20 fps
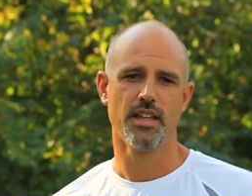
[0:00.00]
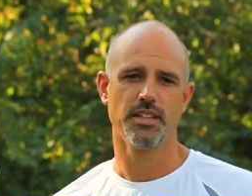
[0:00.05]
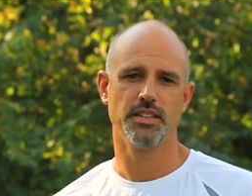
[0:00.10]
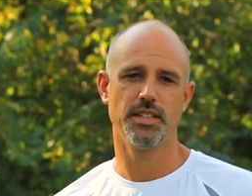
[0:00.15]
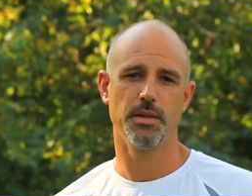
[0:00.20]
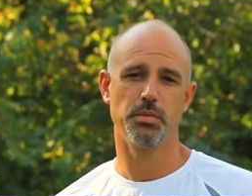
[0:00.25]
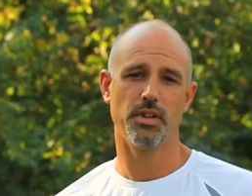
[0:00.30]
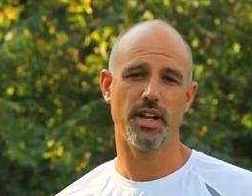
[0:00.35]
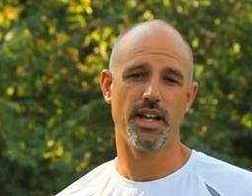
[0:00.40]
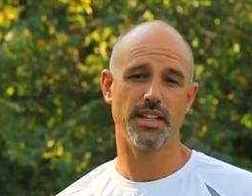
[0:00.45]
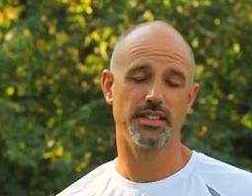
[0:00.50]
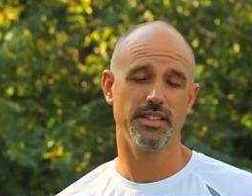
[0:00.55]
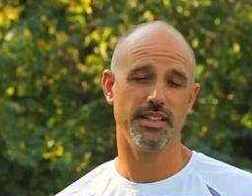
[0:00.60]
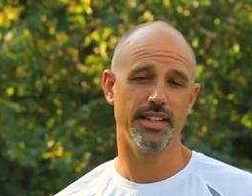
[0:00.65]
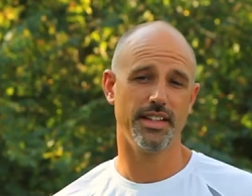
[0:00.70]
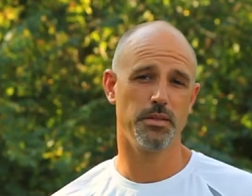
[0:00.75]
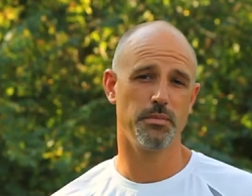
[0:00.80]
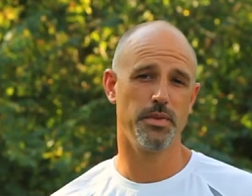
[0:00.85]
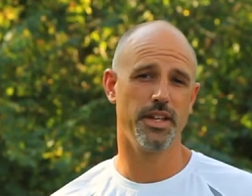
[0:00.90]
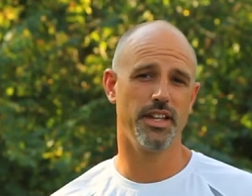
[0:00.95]
Zip lines
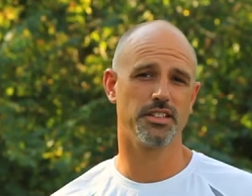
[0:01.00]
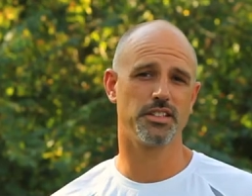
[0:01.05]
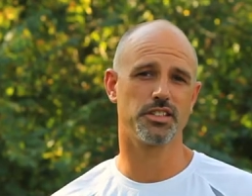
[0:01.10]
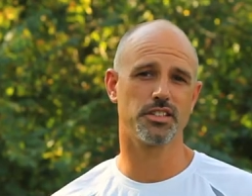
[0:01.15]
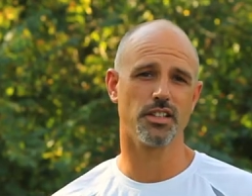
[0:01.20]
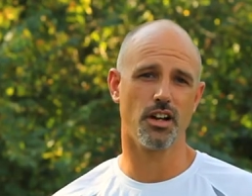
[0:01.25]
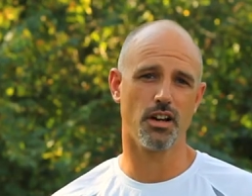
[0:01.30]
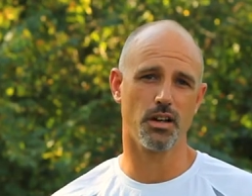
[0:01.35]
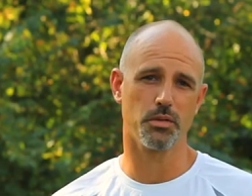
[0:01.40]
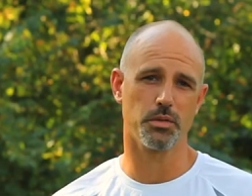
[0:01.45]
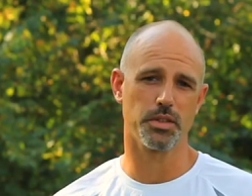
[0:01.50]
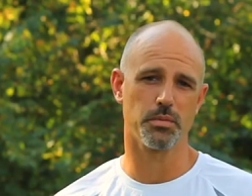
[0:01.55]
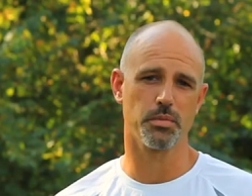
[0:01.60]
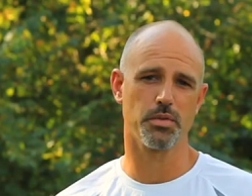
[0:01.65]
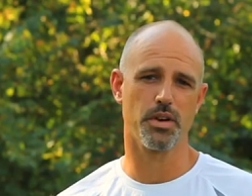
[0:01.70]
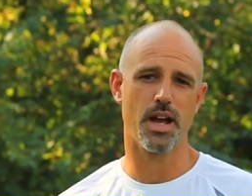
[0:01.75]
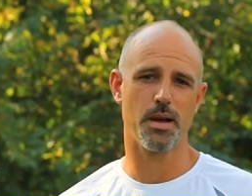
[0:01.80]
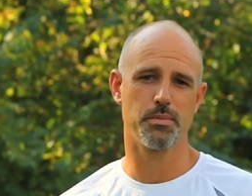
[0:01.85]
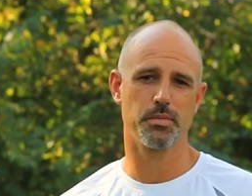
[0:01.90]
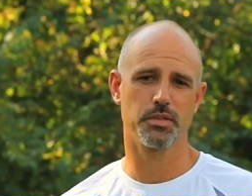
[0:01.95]
need to be installed with the
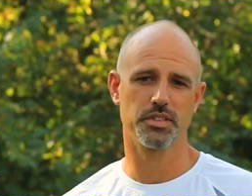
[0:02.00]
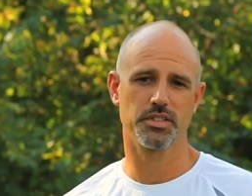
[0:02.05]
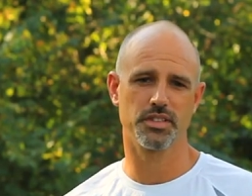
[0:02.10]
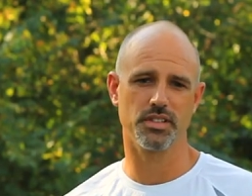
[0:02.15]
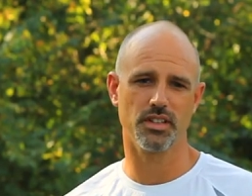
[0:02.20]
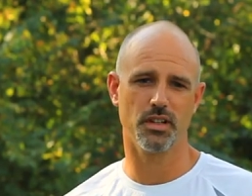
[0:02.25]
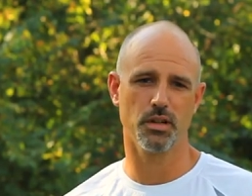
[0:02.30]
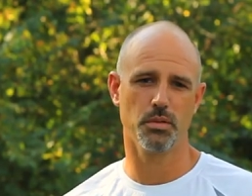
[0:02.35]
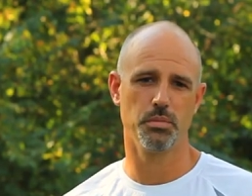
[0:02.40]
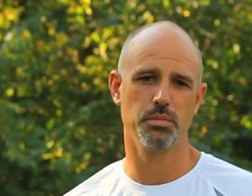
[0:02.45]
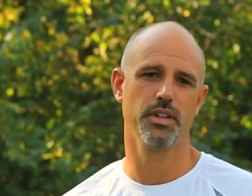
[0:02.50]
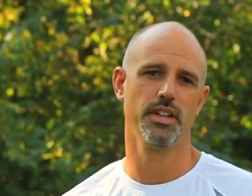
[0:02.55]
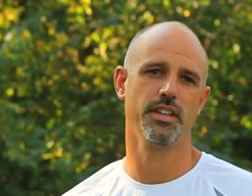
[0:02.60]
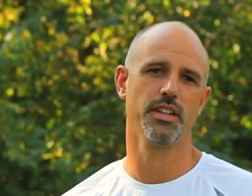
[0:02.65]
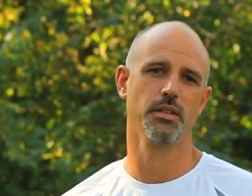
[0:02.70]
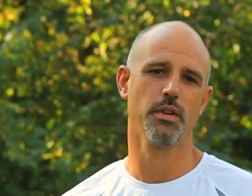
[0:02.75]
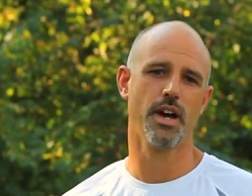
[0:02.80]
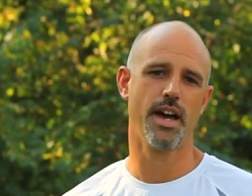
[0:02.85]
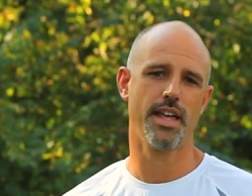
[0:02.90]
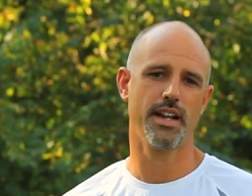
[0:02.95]
proper slope and
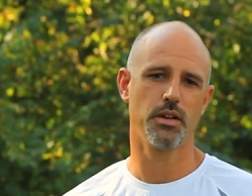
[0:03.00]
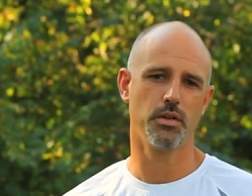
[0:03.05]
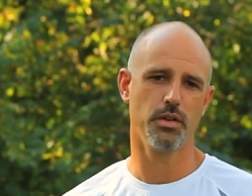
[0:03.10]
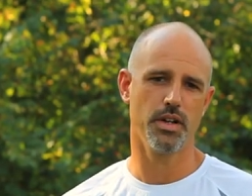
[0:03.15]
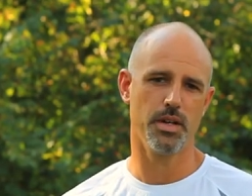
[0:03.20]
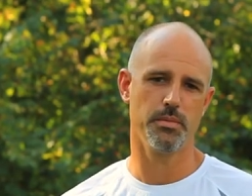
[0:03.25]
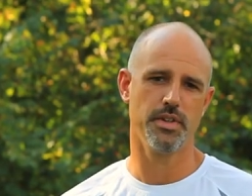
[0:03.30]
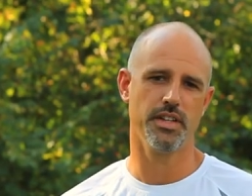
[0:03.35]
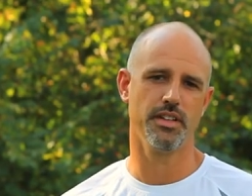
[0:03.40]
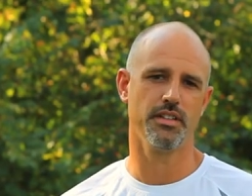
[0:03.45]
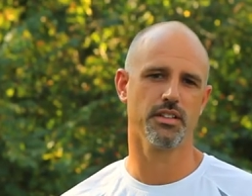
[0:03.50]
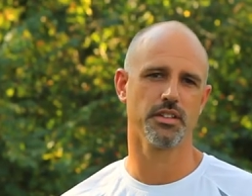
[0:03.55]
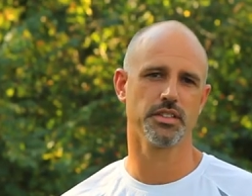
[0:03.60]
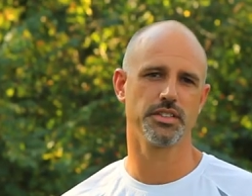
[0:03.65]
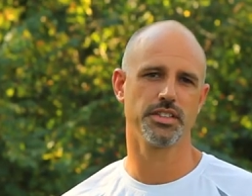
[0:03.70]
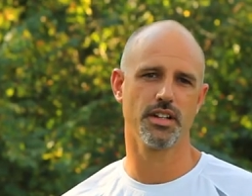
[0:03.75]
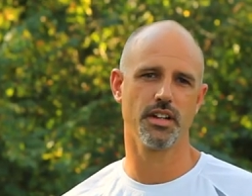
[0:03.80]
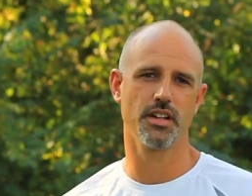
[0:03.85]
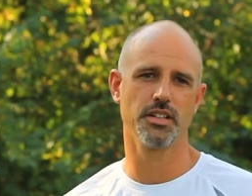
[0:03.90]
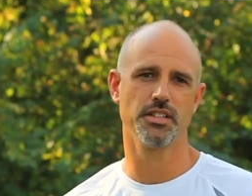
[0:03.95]
the right equipment or
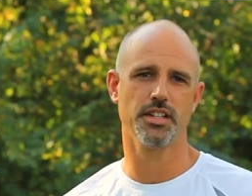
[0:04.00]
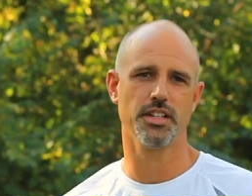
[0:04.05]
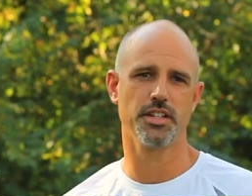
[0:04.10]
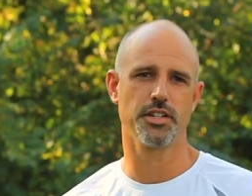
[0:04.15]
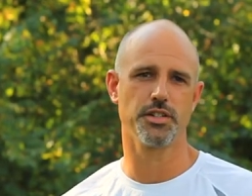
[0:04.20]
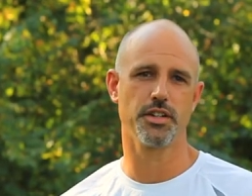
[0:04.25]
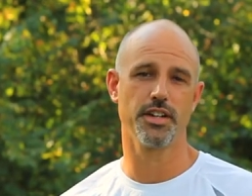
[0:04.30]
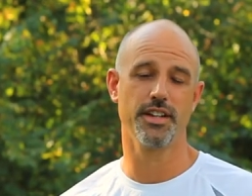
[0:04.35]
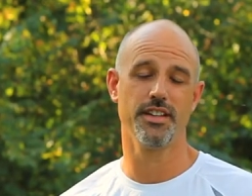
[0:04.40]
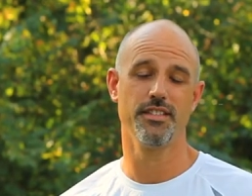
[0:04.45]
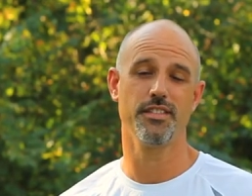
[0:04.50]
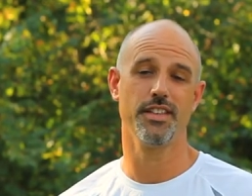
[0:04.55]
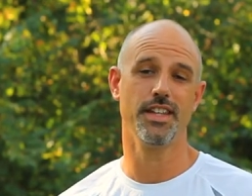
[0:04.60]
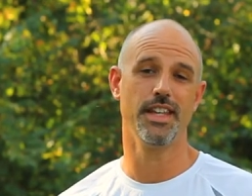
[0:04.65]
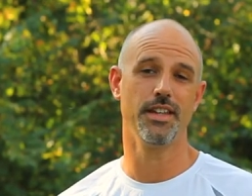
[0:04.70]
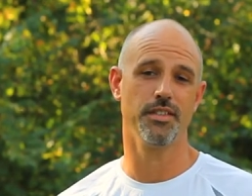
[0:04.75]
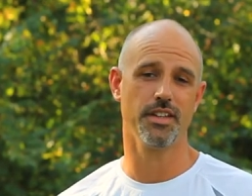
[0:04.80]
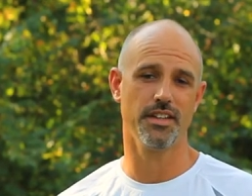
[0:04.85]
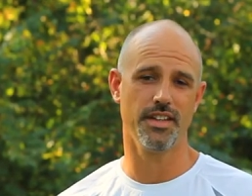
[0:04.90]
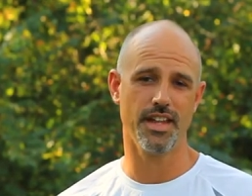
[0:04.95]
serious injury,
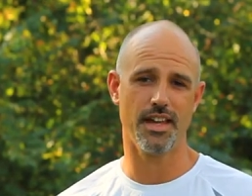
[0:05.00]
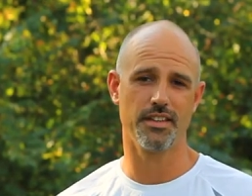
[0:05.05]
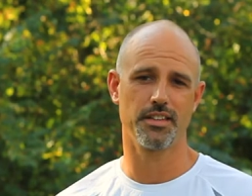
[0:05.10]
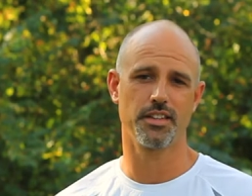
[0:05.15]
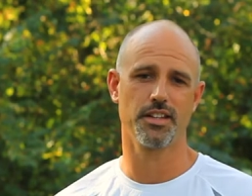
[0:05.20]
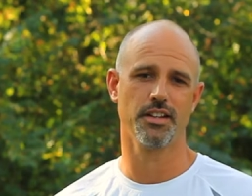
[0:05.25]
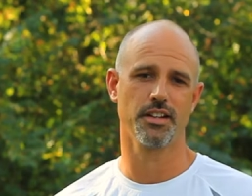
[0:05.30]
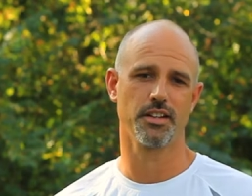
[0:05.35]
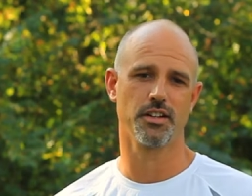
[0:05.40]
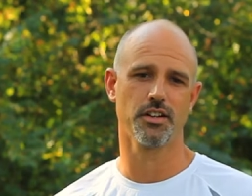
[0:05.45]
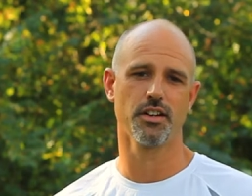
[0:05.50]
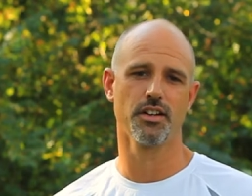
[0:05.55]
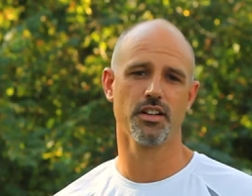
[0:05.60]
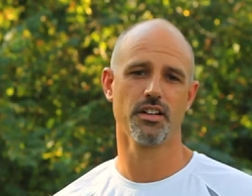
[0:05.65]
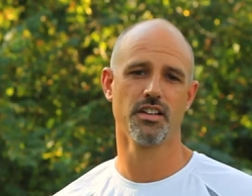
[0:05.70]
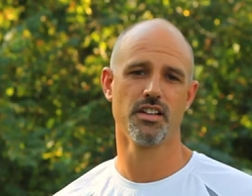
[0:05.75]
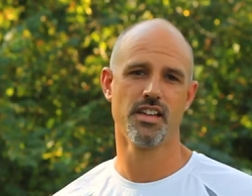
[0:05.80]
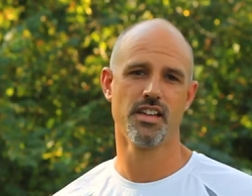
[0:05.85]
even death can occur.